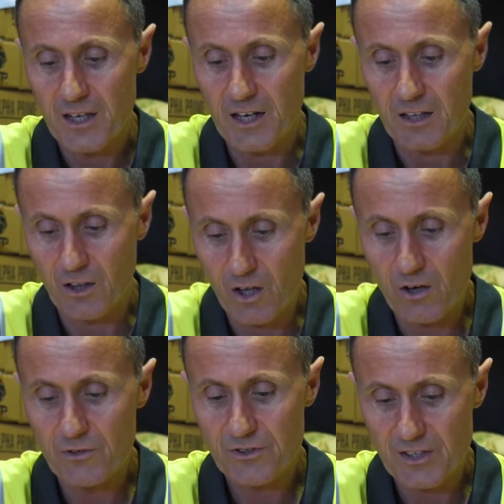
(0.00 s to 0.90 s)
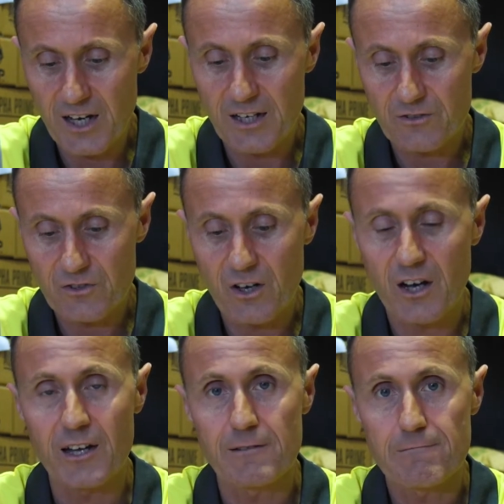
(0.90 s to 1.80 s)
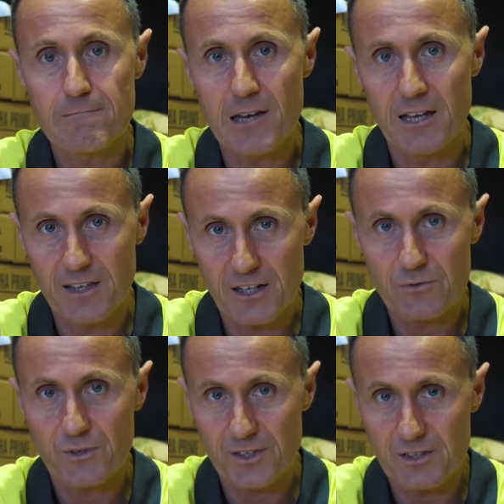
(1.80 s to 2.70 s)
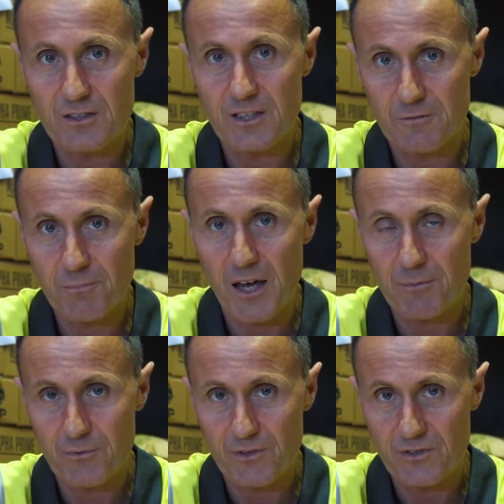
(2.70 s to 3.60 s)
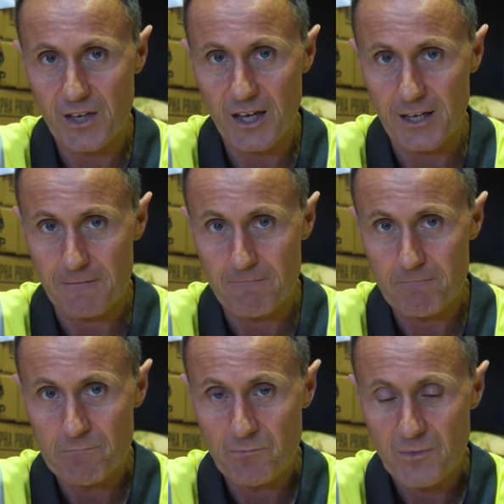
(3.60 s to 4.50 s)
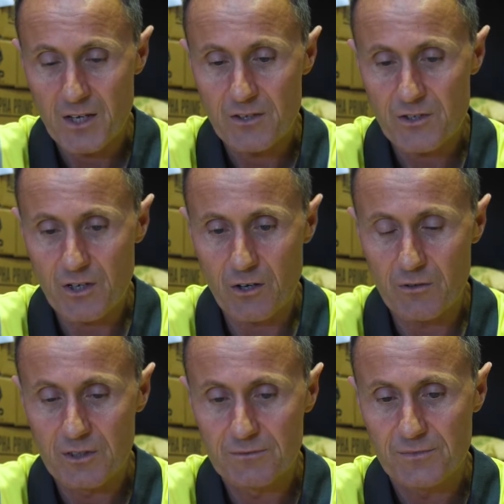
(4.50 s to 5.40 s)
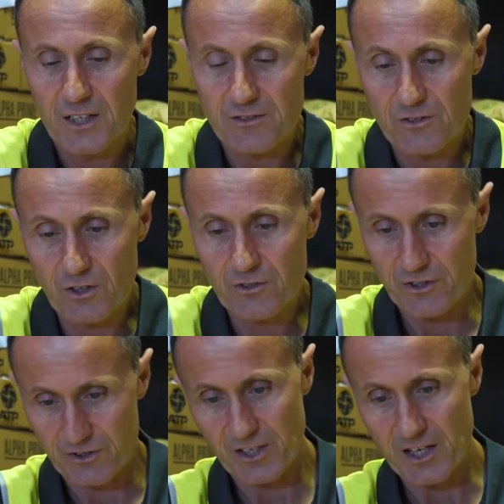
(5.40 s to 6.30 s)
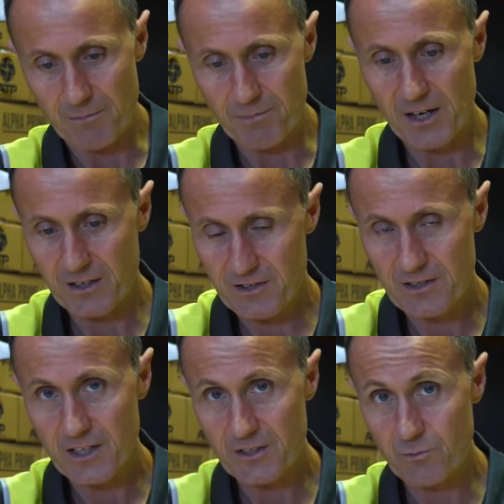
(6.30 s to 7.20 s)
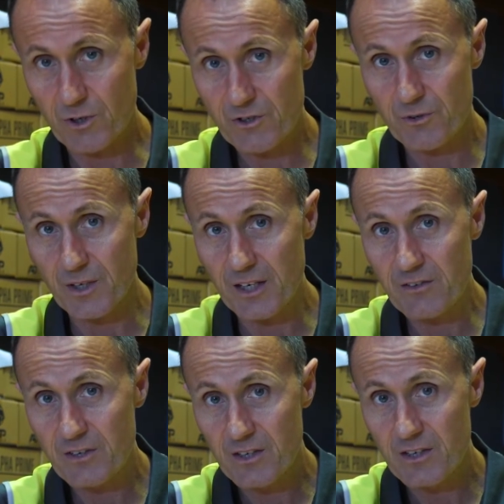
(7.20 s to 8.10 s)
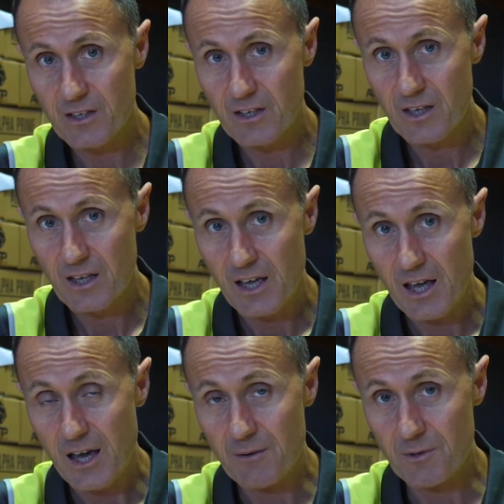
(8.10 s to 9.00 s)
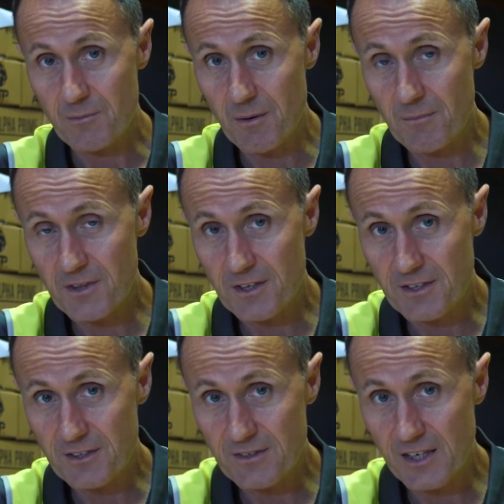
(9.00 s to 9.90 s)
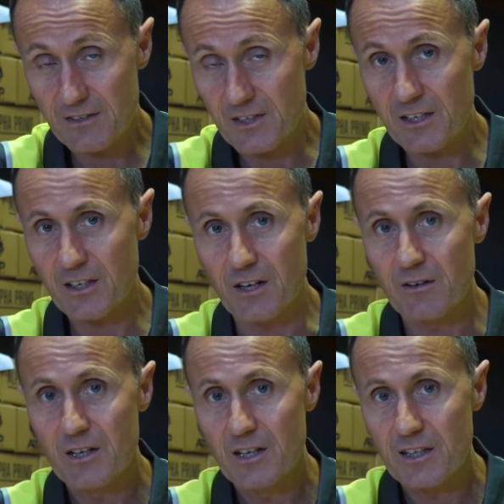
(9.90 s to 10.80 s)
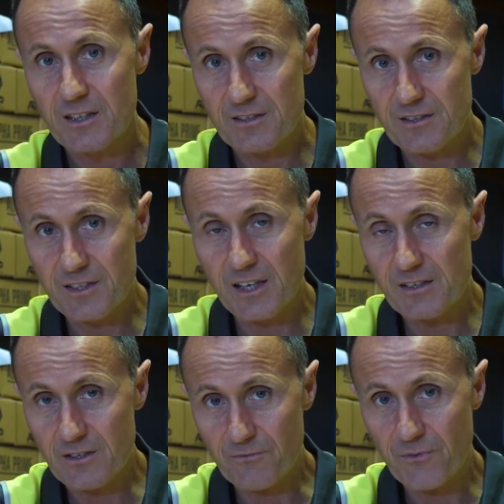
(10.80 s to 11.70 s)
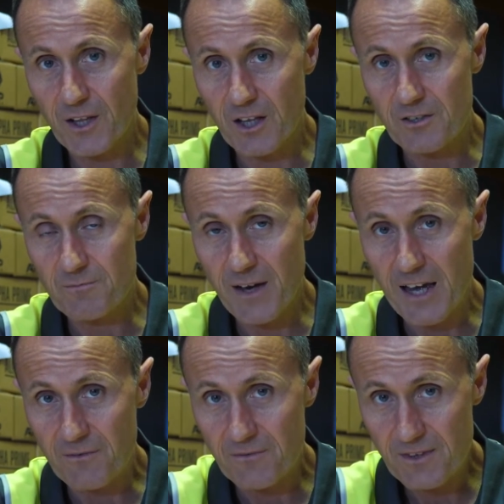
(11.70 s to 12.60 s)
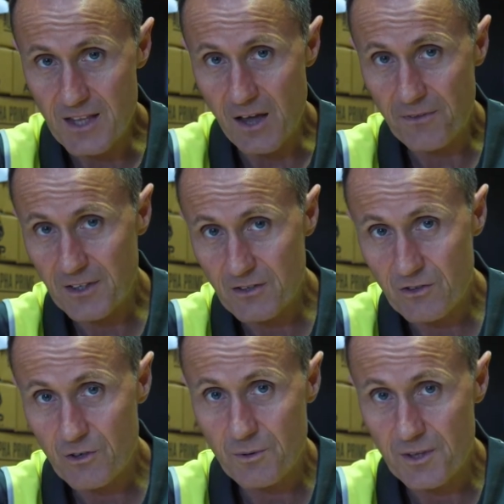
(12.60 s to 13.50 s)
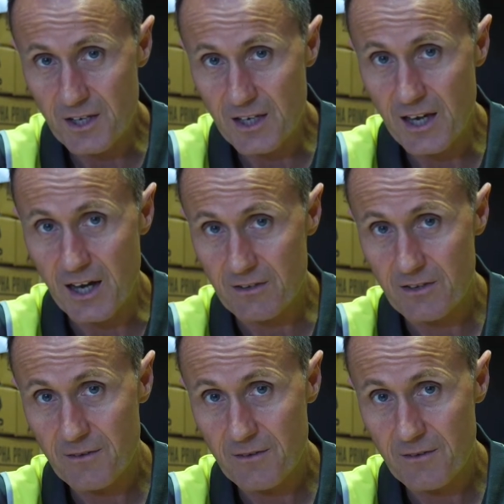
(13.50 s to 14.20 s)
a low starch diet, and that's what this paper is saying. So it's not just your gut bugs, it's what you eat. And remember, the disease, you know, the disease that follows may have nothing to do with your gut,